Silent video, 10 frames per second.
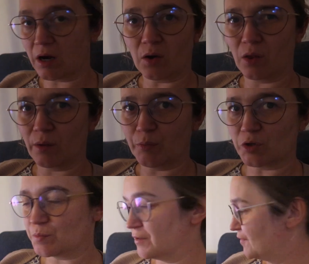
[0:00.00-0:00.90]
are other
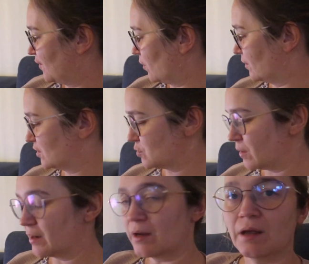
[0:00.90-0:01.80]
books before this
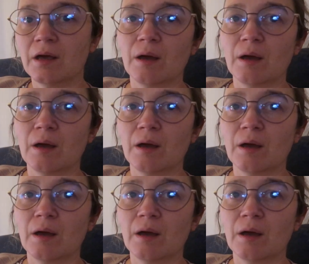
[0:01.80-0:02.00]
one,